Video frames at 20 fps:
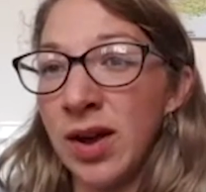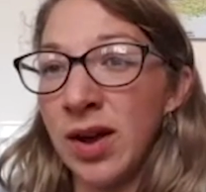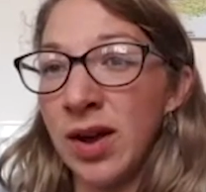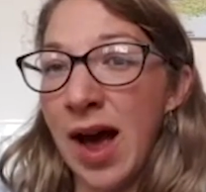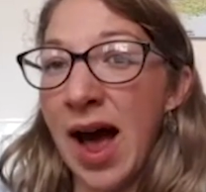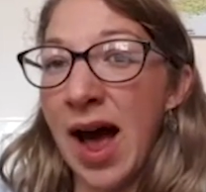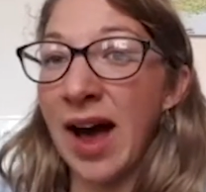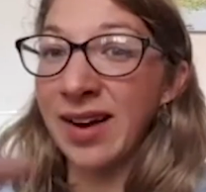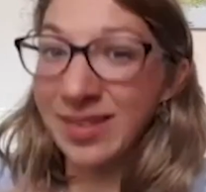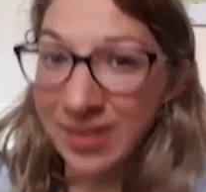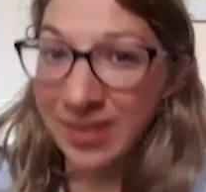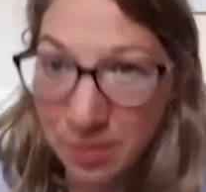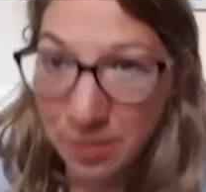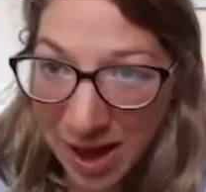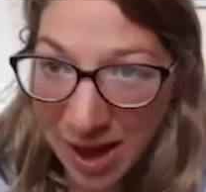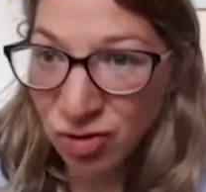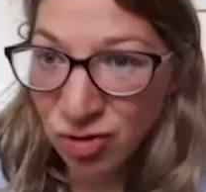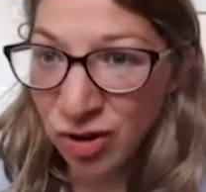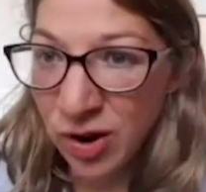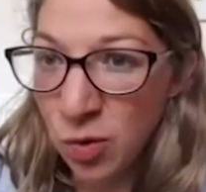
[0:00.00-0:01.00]

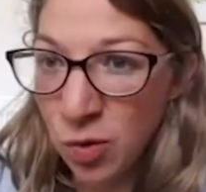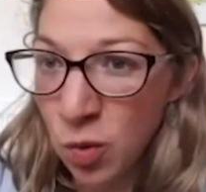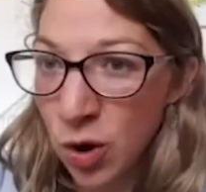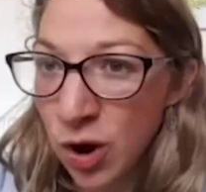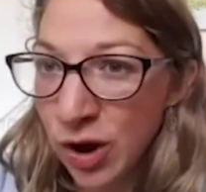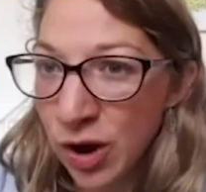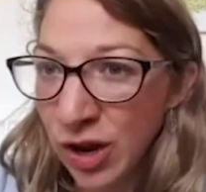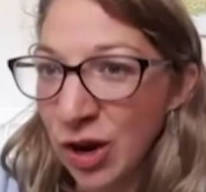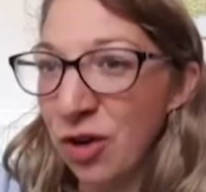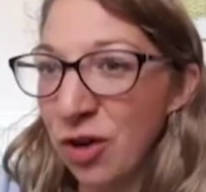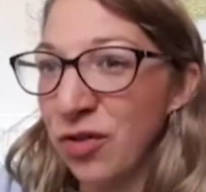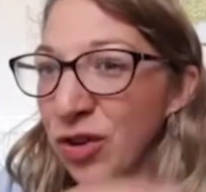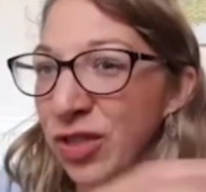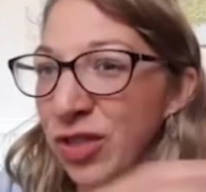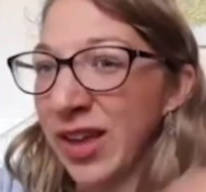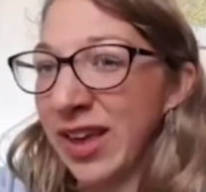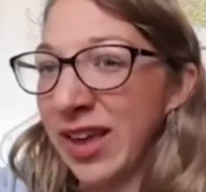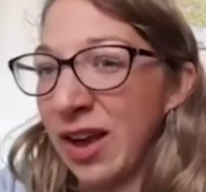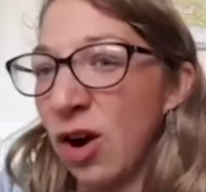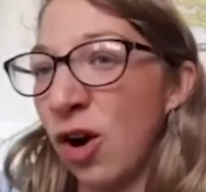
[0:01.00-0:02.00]
isometric work, if you're
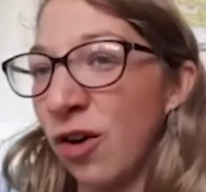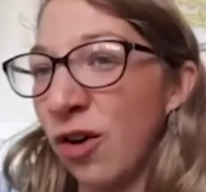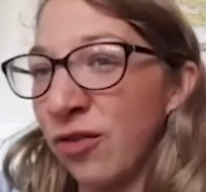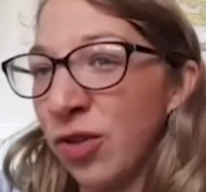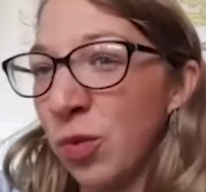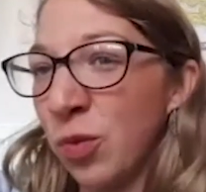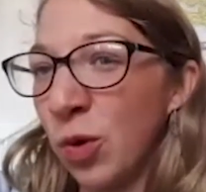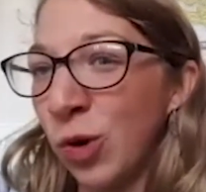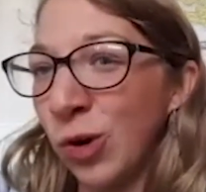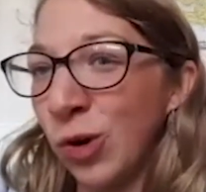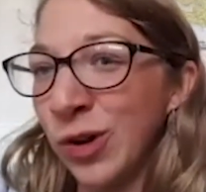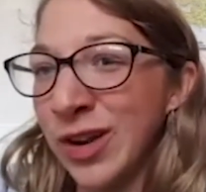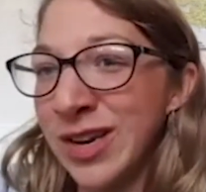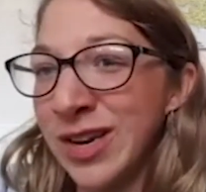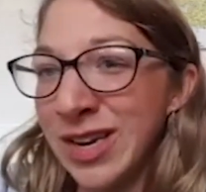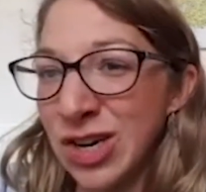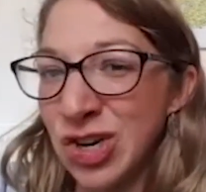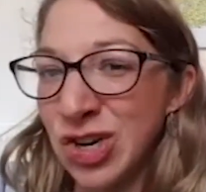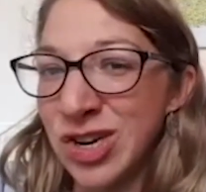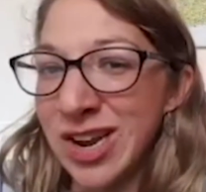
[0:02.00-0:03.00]
thinking off the wall
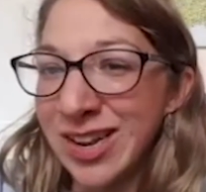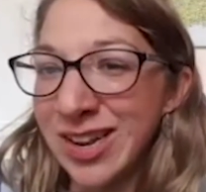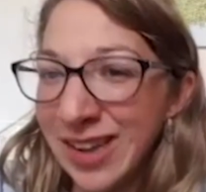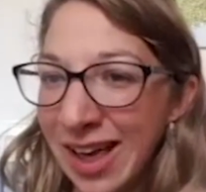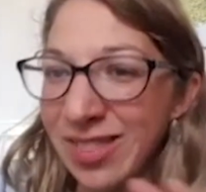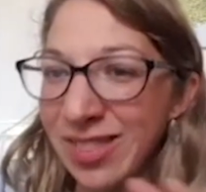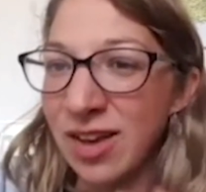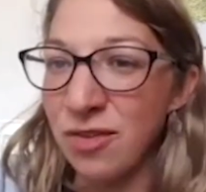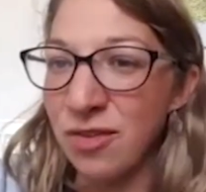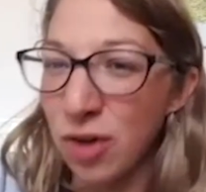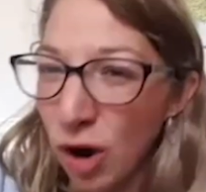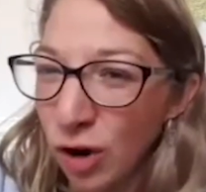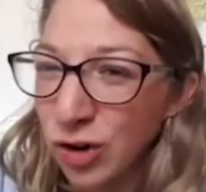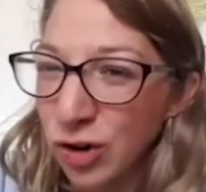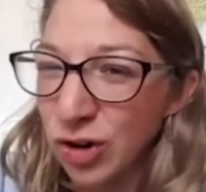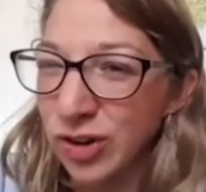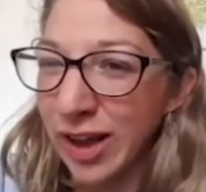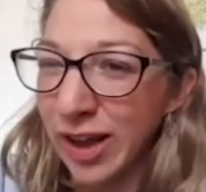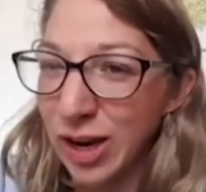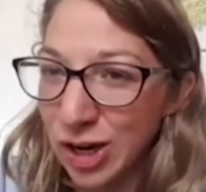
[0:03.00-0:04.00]
conditioning, like there are
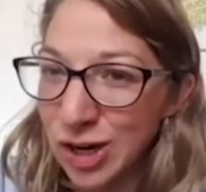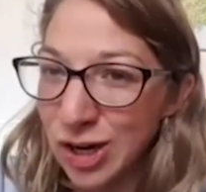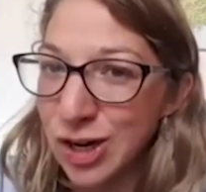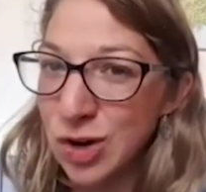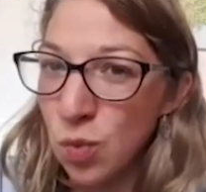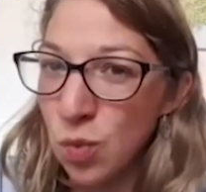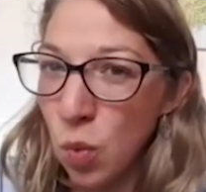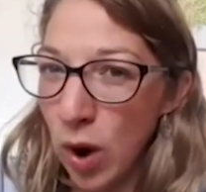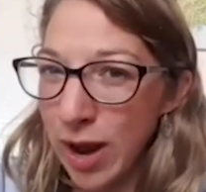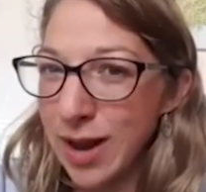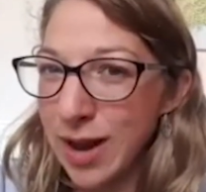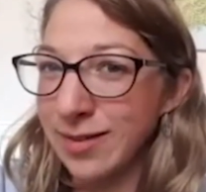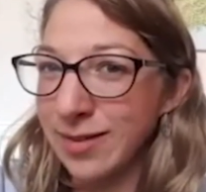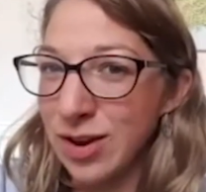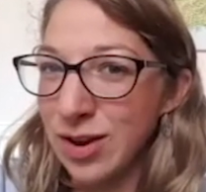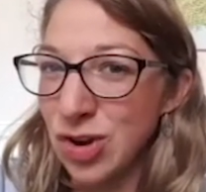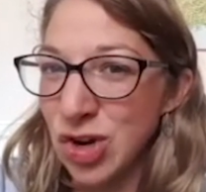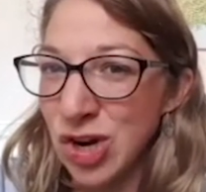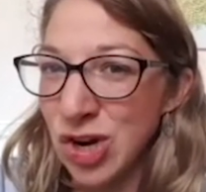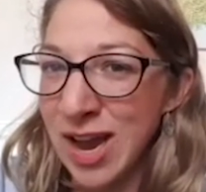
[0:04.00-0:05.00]
just like ways
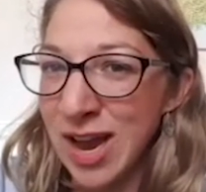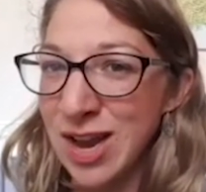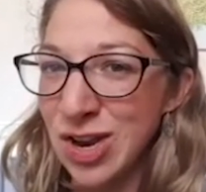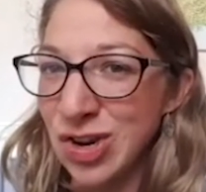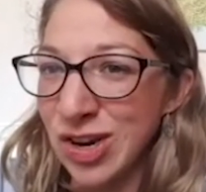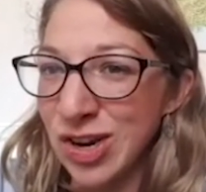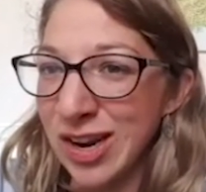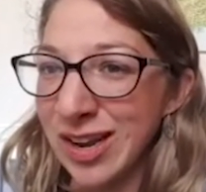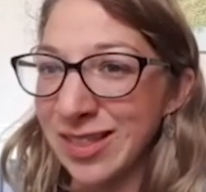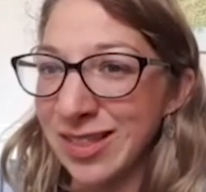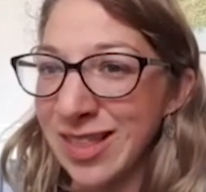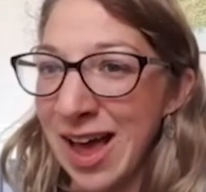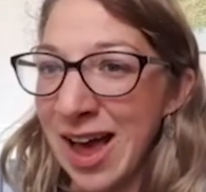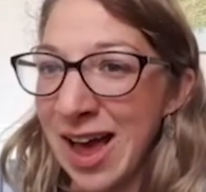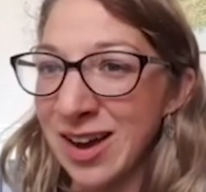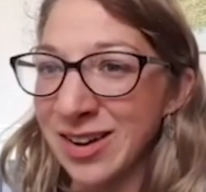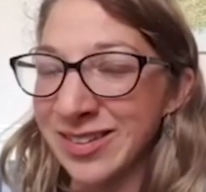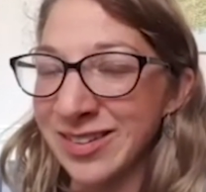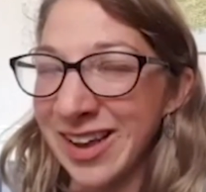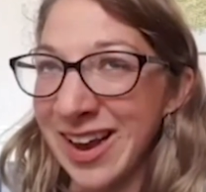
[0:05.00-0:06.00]
in changing
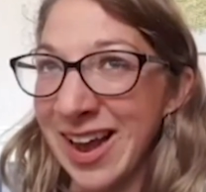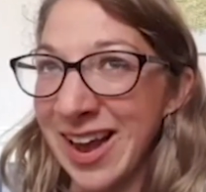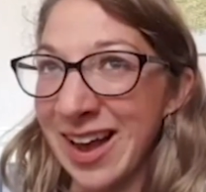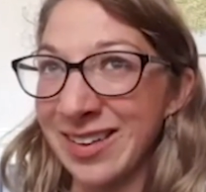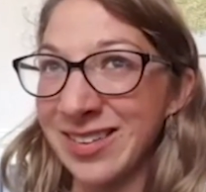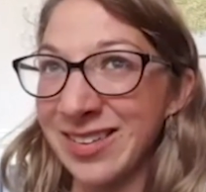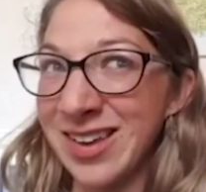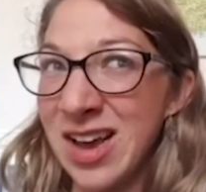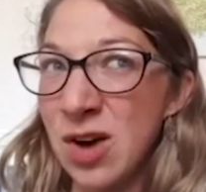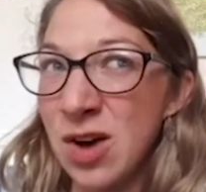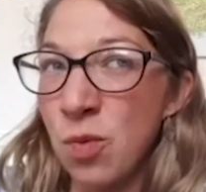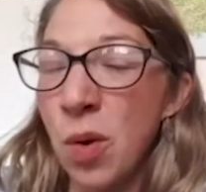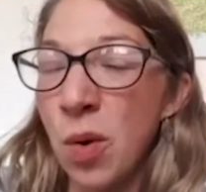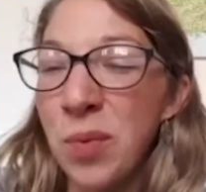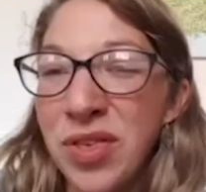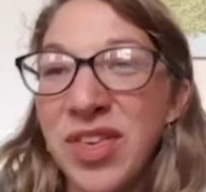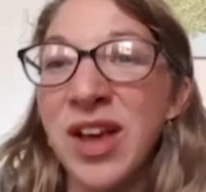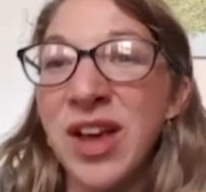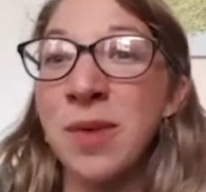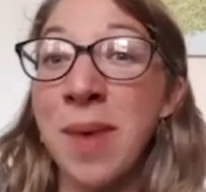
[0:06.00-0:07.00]
that. Because I guess when
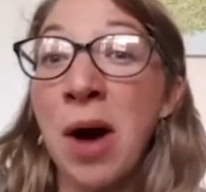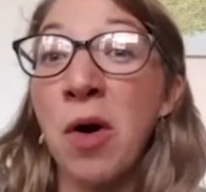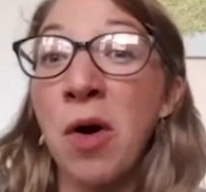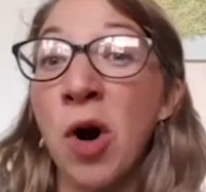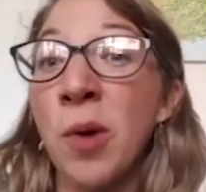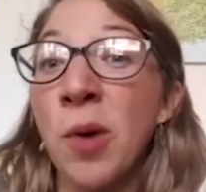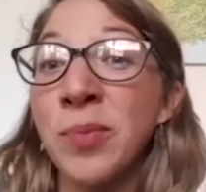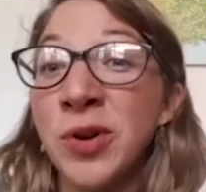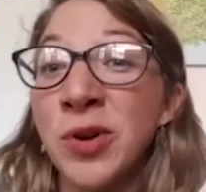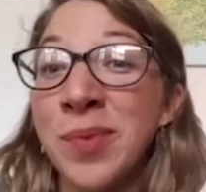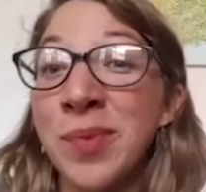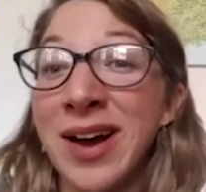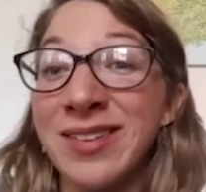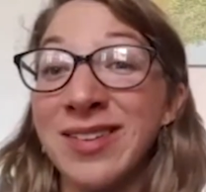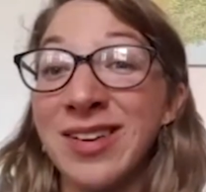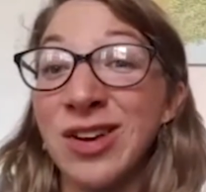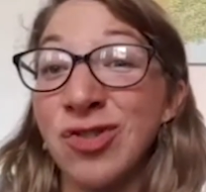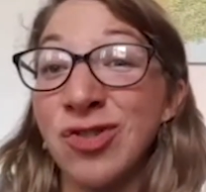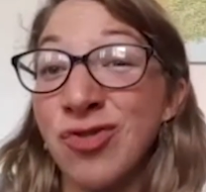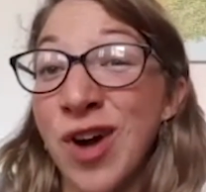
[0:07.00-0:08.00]
we think about
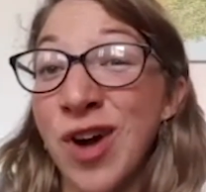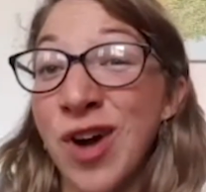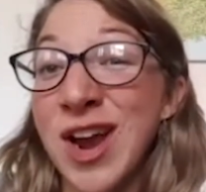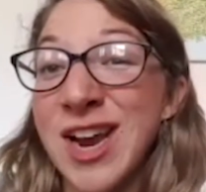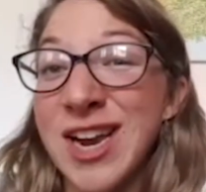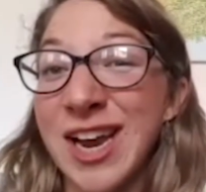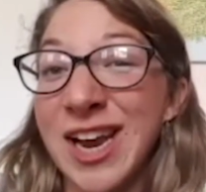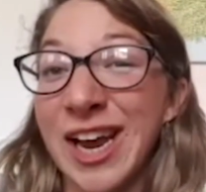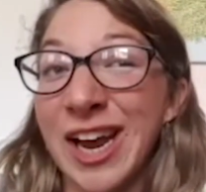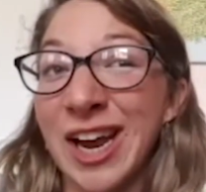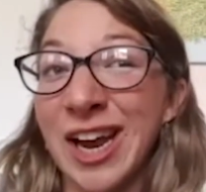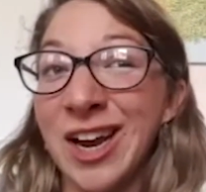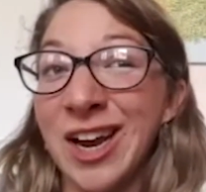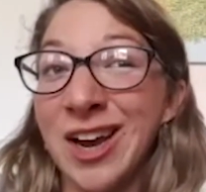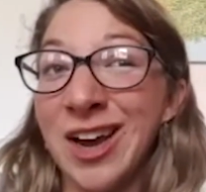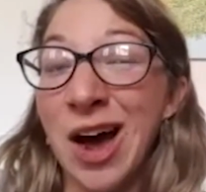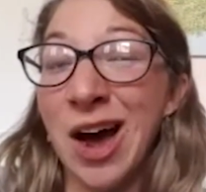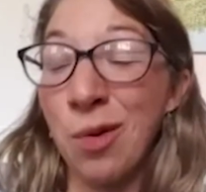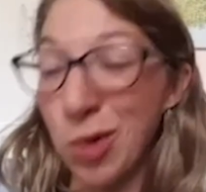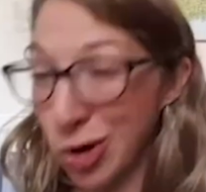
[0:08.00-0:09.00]
optimizing training
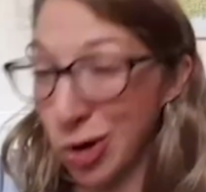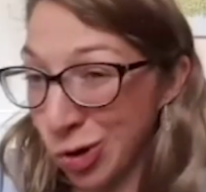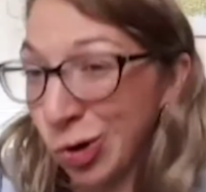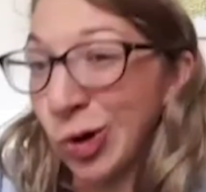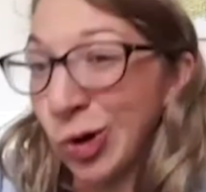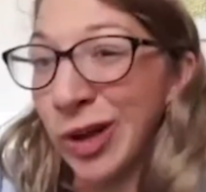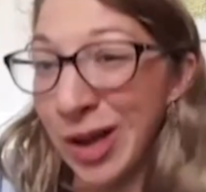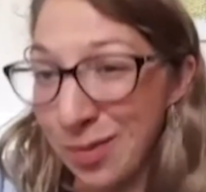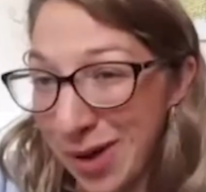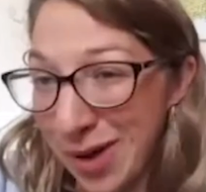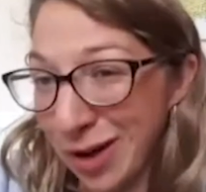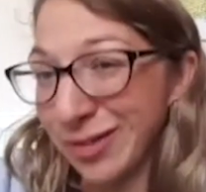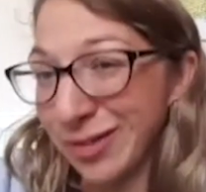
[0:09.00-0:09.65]
and we're talking about